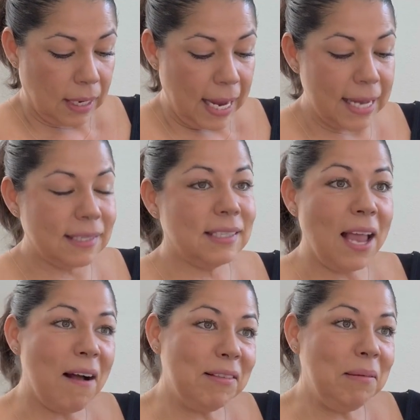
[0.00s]
It's
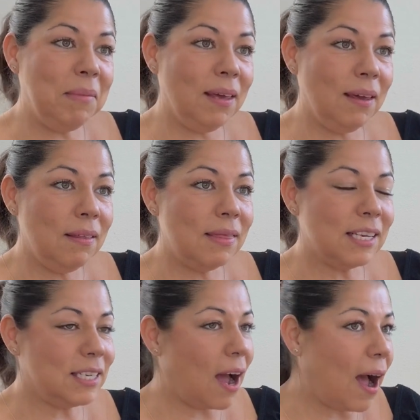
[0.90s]
telling me the
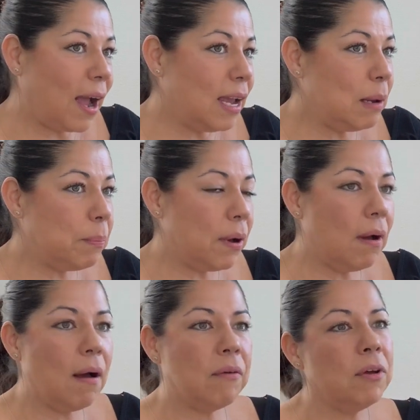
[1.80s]
type
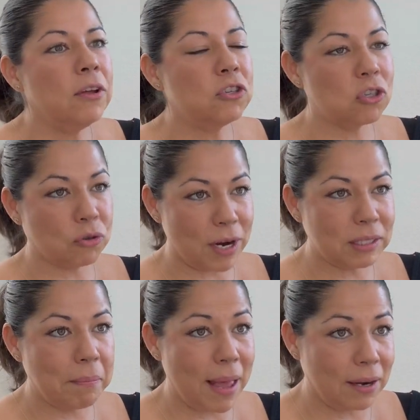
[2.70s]
of stress
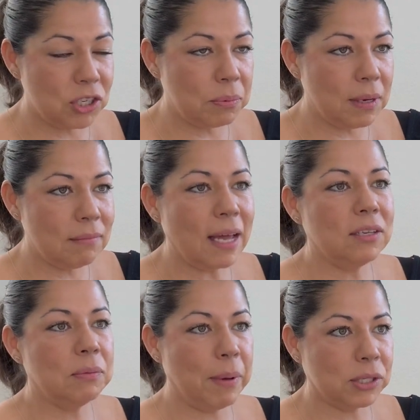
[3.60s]
management that
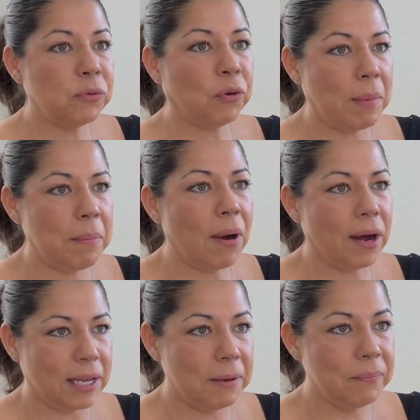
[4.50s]
is best for my
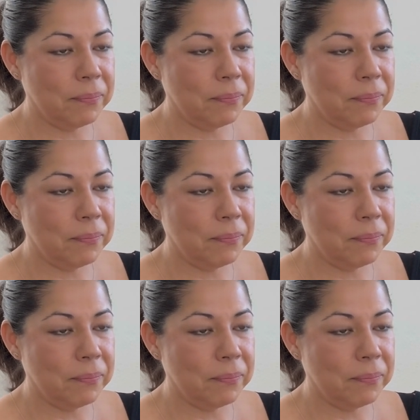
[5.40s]
body,